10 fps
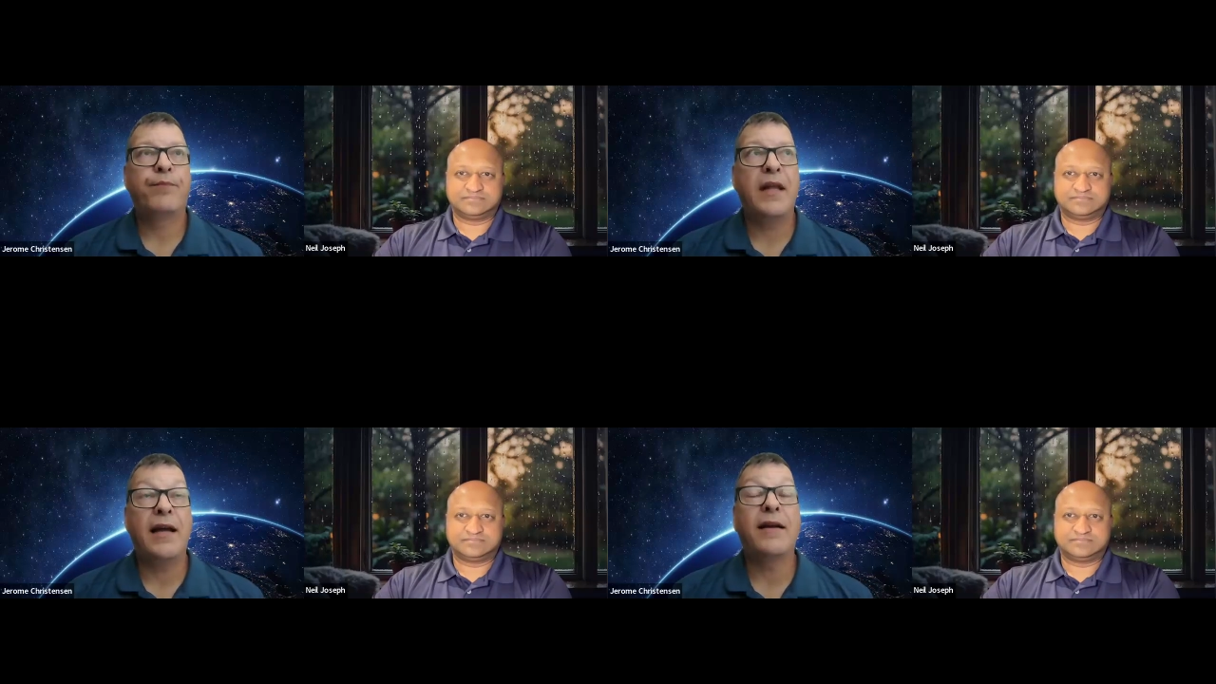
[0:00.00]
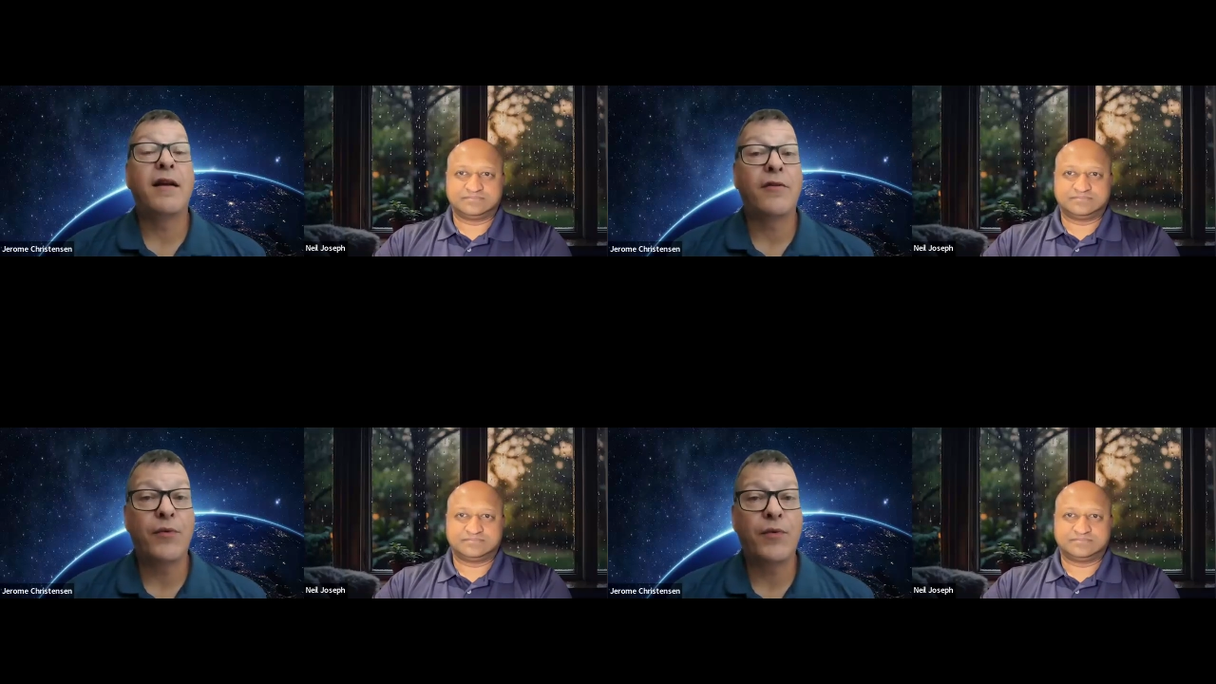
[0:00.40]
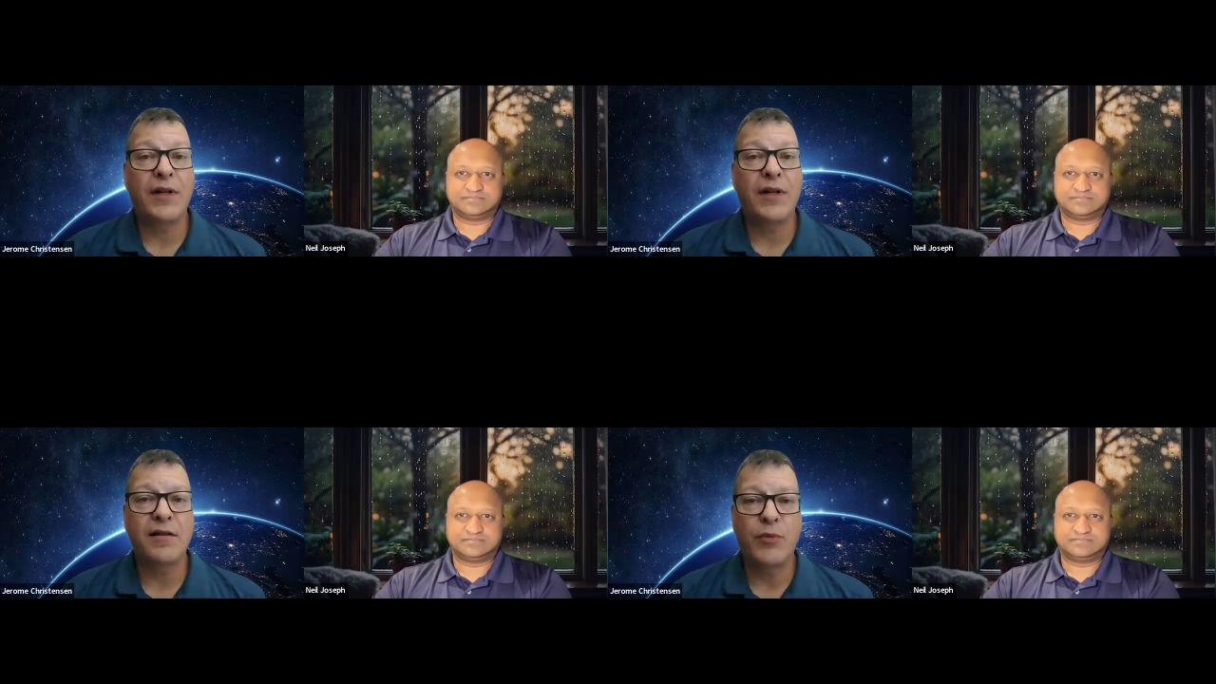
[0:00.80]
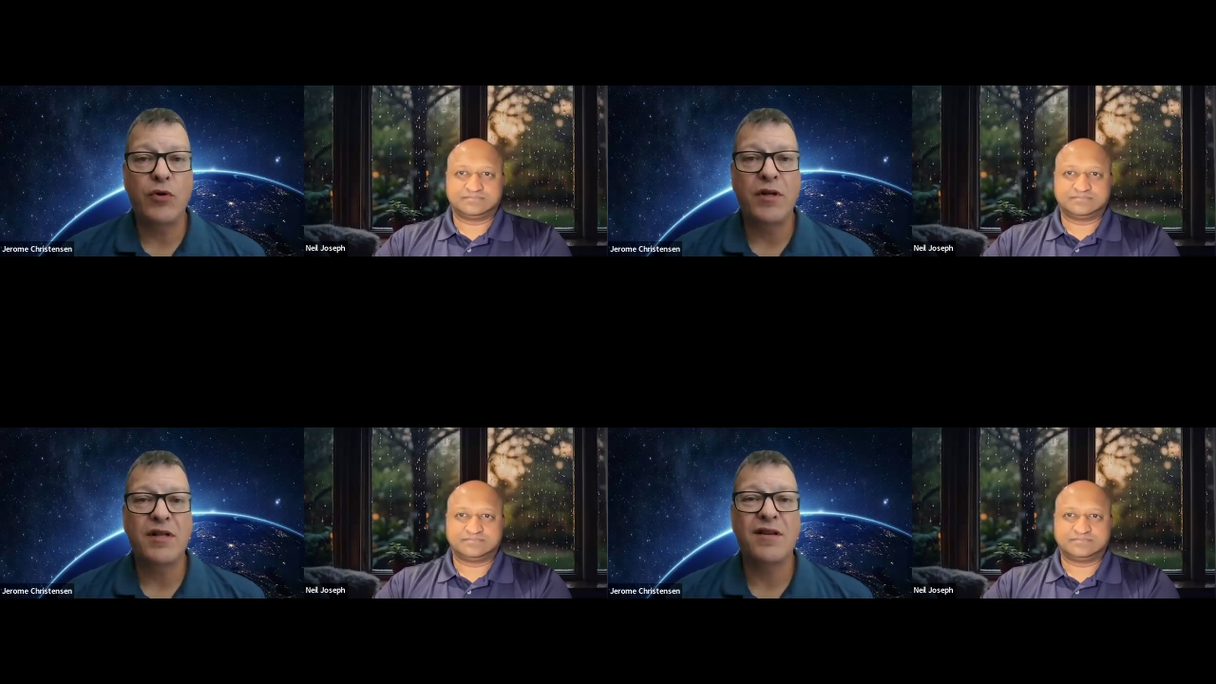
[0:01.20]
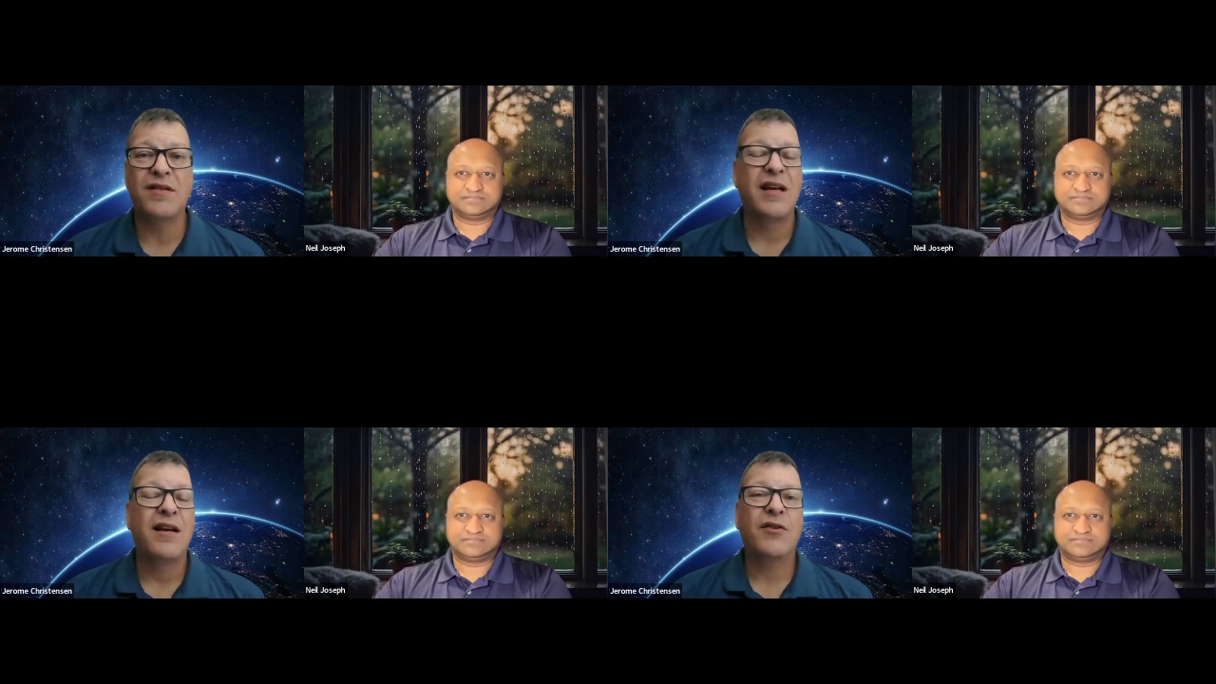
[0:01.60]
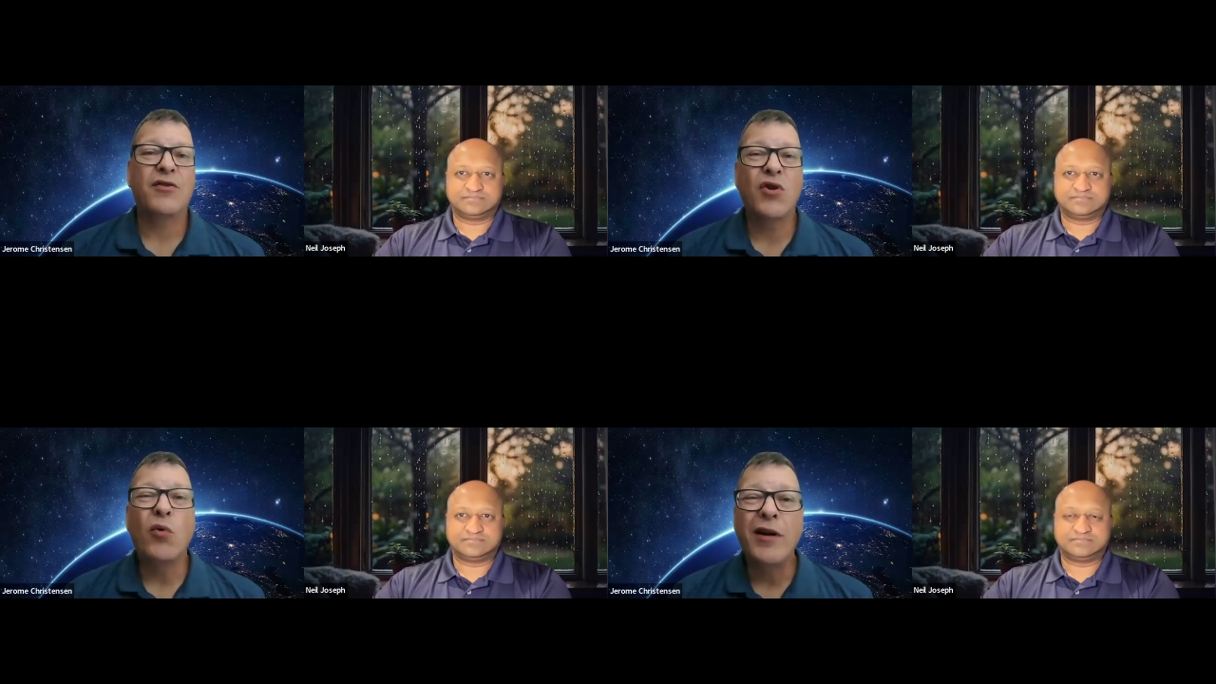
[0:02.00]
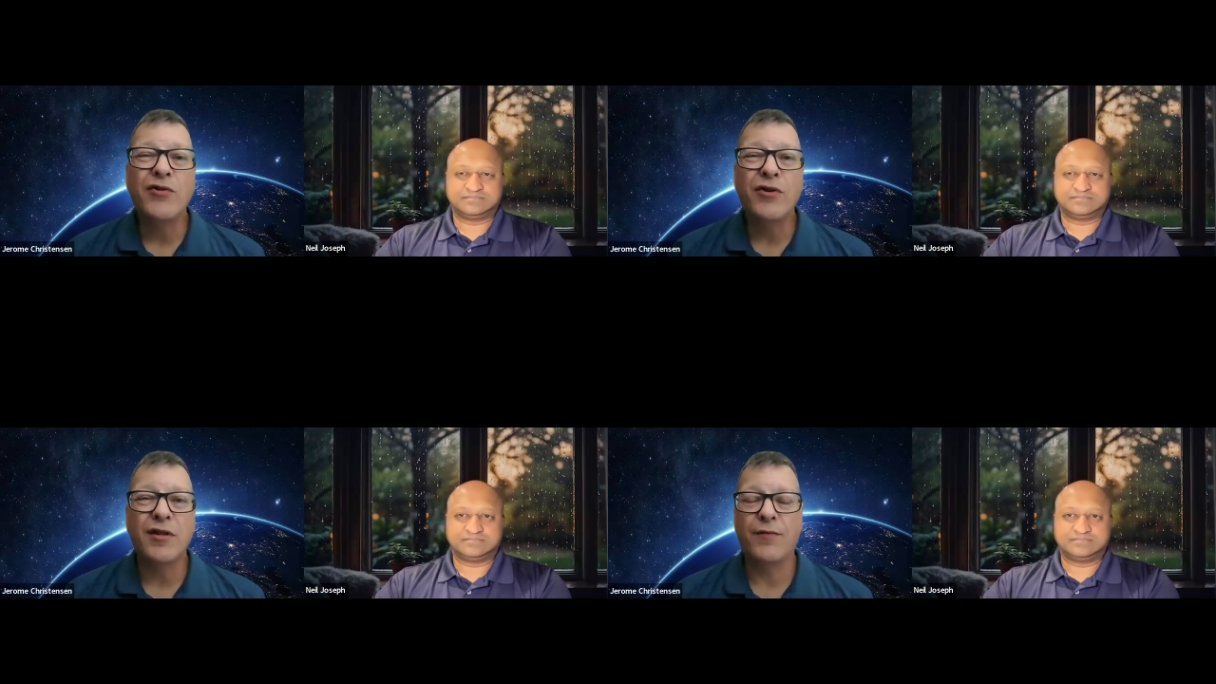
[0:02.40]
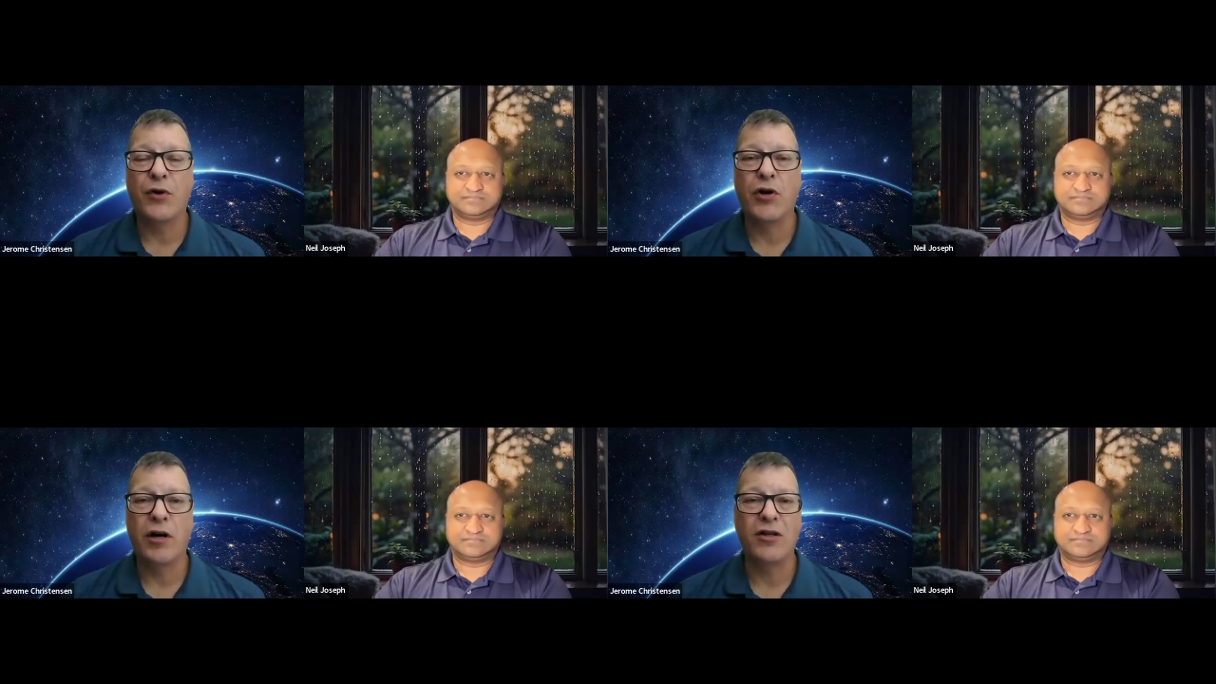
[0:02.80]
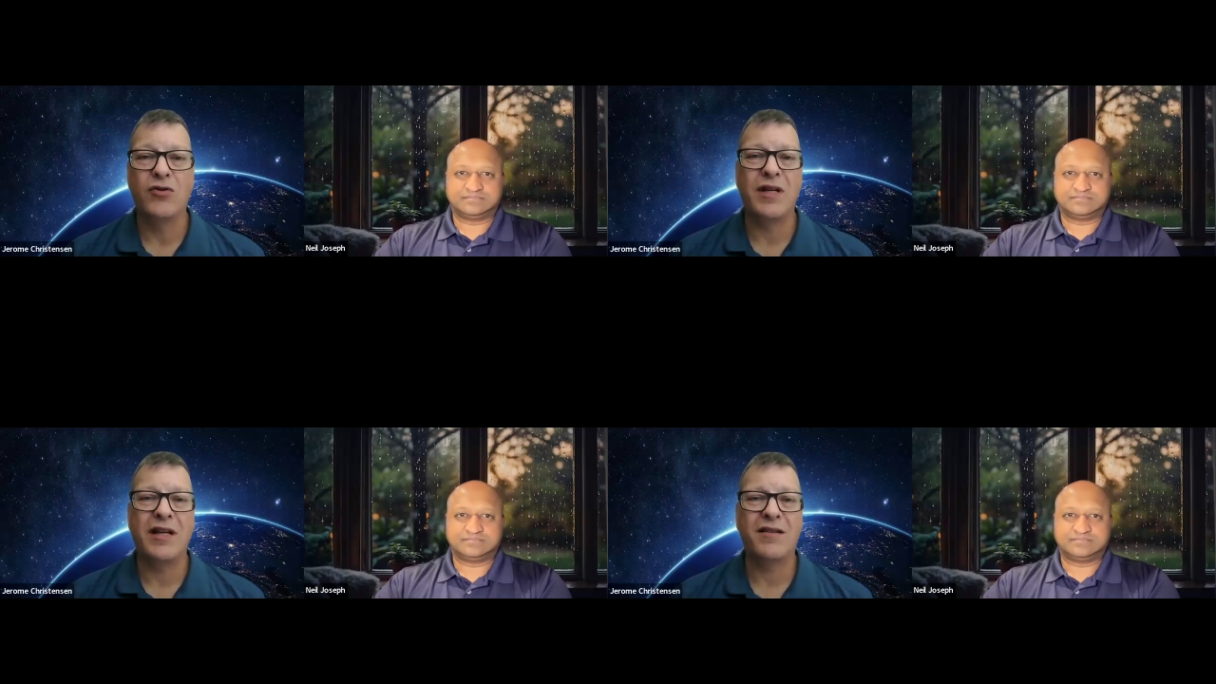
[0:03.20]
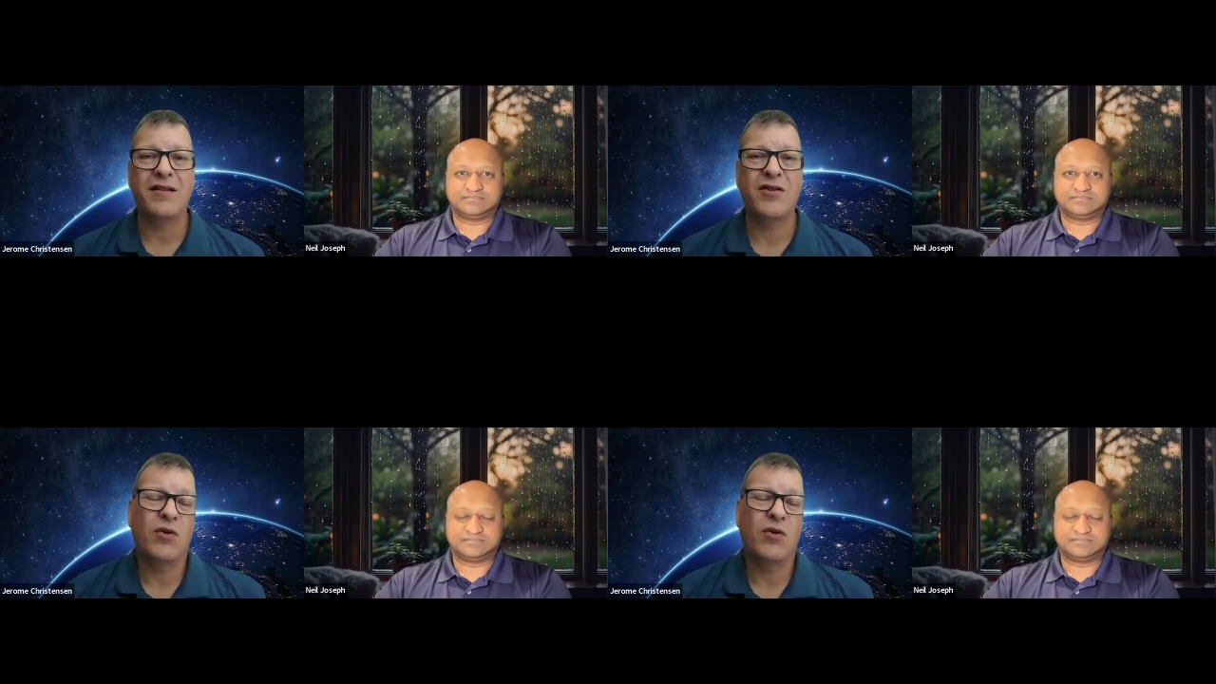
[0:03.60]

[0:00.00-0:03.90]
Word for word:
Speaker 1: and another thing that's a bonus is there's no interest if you're not using it. So